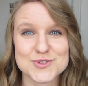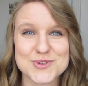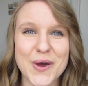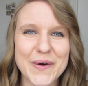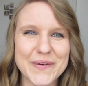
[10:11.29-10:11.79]

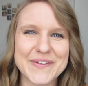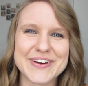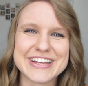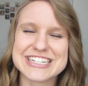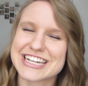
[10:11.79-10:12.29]

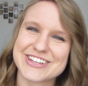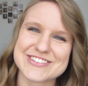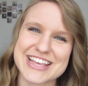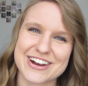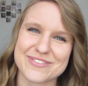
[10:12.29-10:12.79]
so check
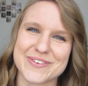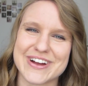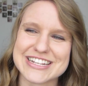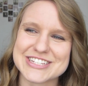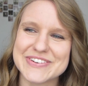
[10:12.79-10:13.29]
those out if you
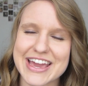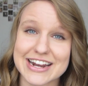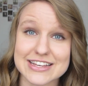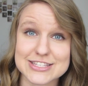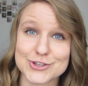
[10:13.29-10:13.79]
want to,
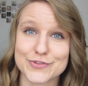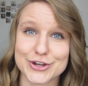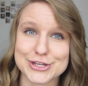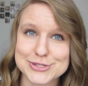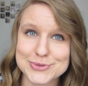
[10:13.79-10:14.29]
and I'll see you
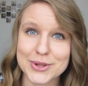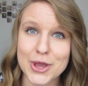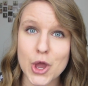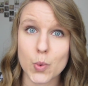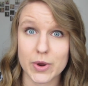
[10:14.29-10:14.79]
very soon
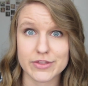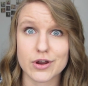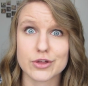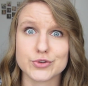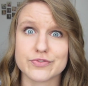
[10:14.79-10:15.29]
with an
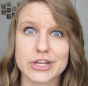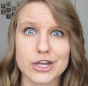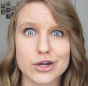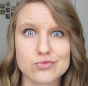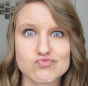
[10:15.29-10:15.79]
all new
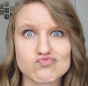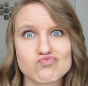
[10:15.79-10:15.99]
video.